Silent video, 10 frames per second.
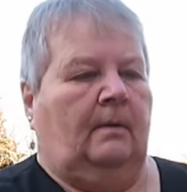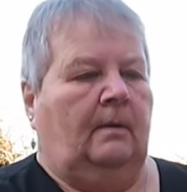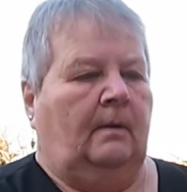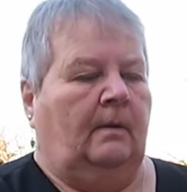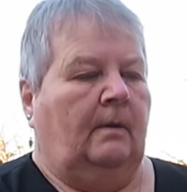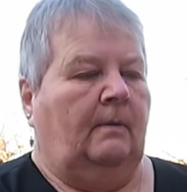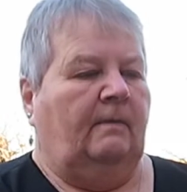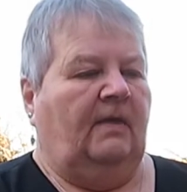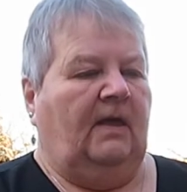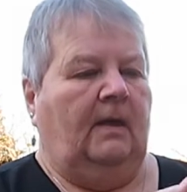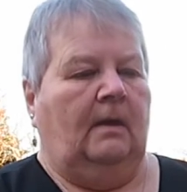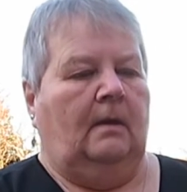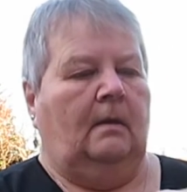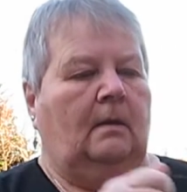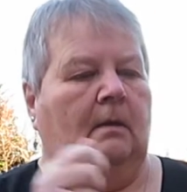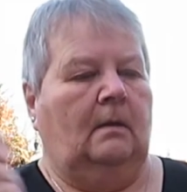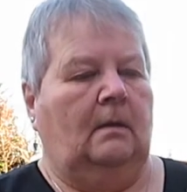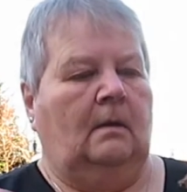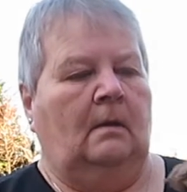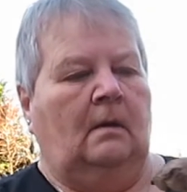we go. There.
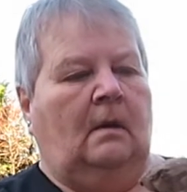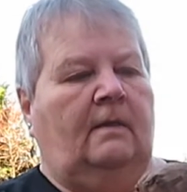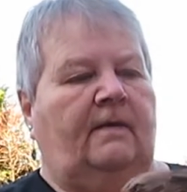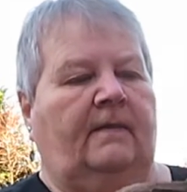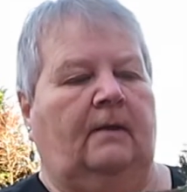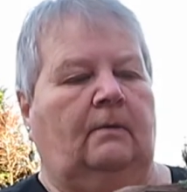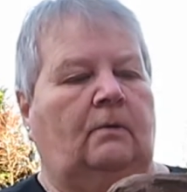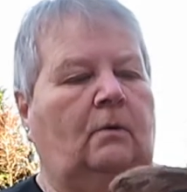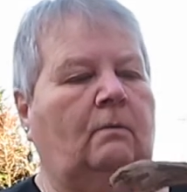I think that would look